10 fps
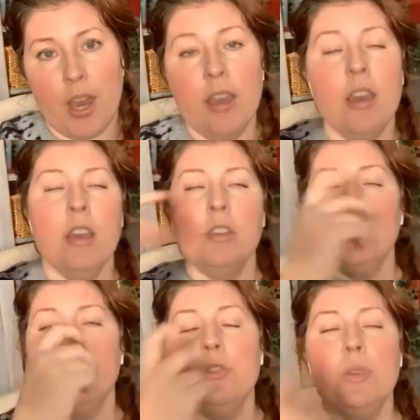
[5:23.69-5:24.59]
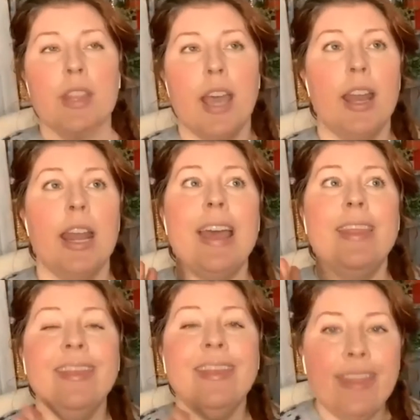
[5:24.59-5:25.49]
Okay, so you're doing that,
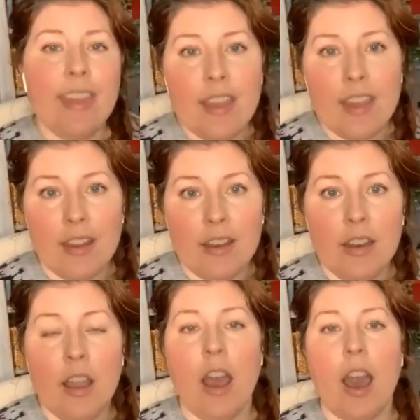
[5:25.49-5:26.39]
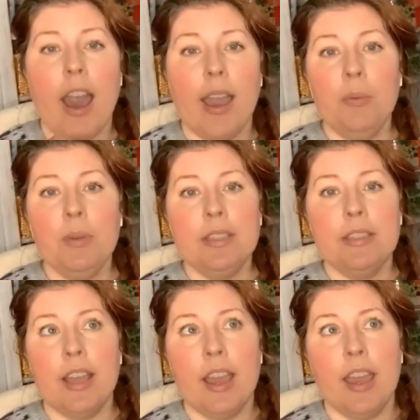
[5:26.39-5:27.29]
and then I would
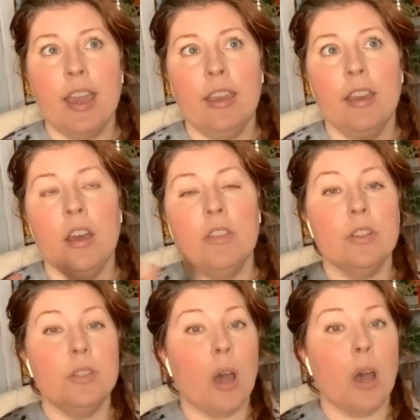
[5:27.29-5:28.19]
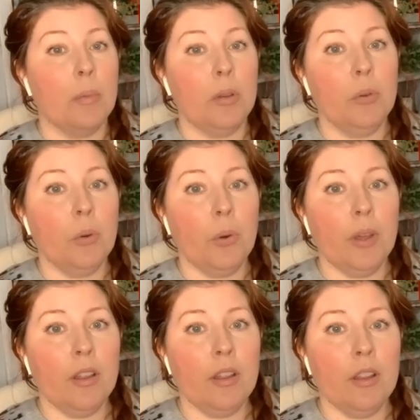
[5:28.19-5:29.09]
say the Tomanu
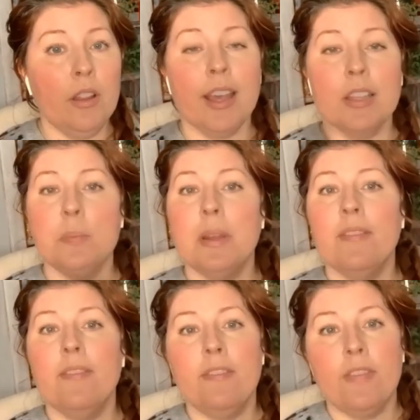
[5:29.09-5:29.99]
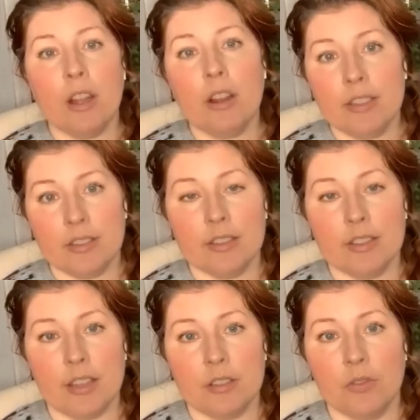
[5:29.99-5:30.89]
oil has been very
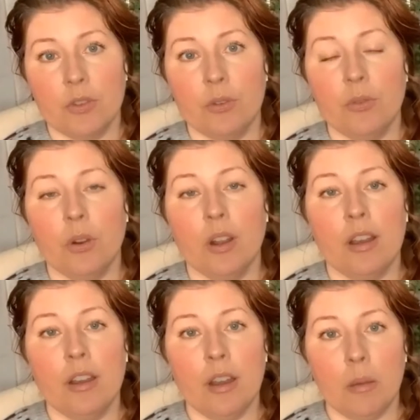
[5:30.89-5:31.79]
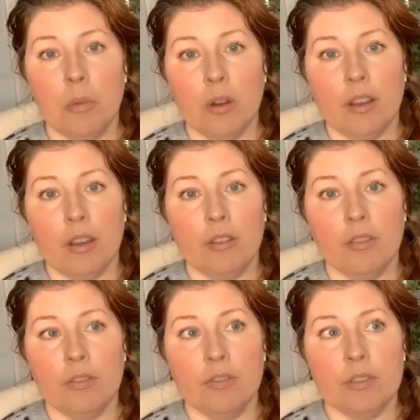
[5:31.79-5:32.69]
successful for a number
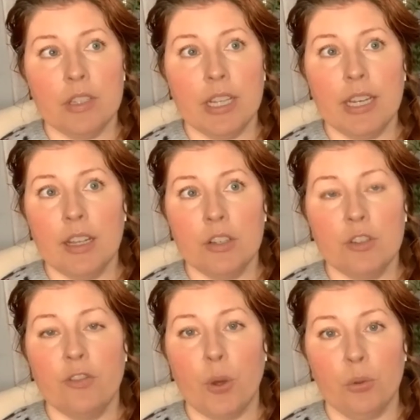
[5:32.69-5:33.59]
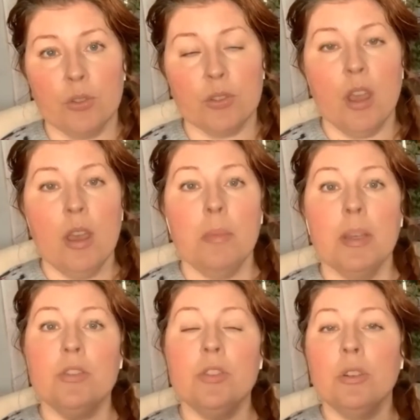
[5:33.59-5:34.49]
of teenage folks
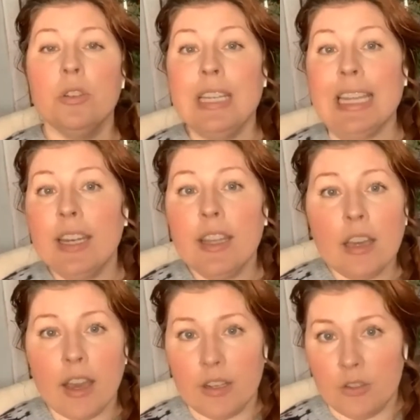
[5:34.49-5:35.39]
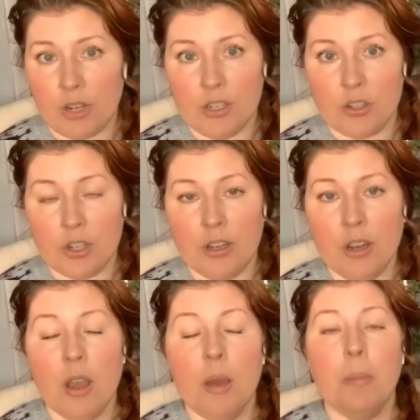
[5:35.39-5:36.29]
because you're needing
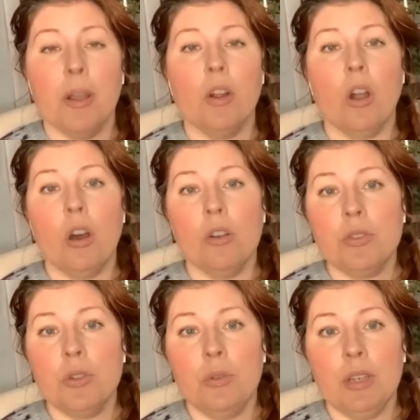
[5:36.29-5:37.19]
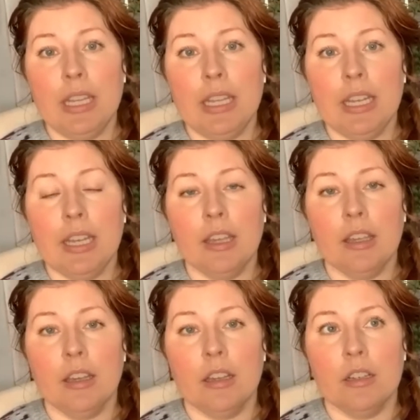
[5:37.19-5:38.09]
hydration, but you're also
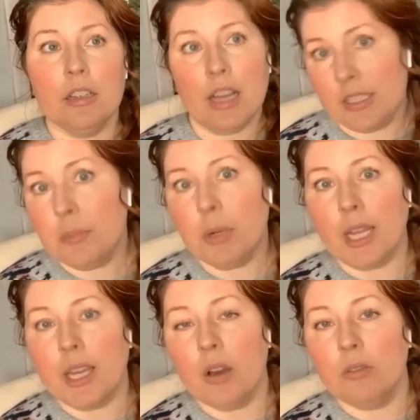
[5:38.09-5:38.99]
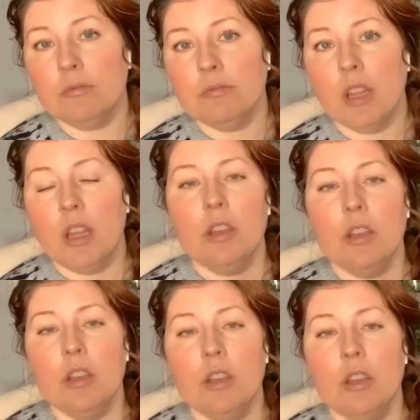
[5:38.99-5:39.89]
needing not to break out.
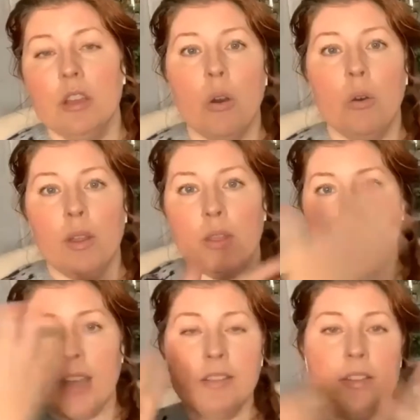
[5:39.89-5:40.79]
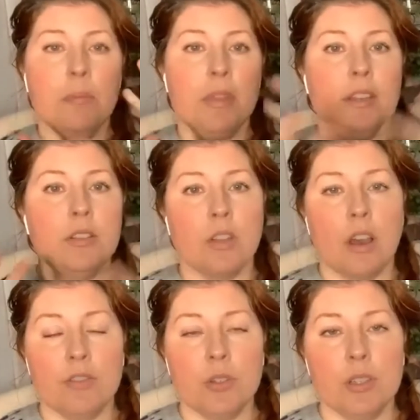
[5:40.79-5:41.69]
So that's something
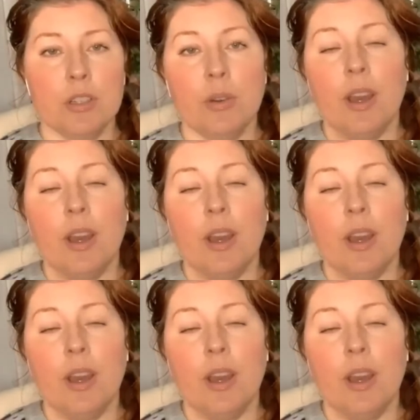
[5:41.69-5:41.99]
soft you can do.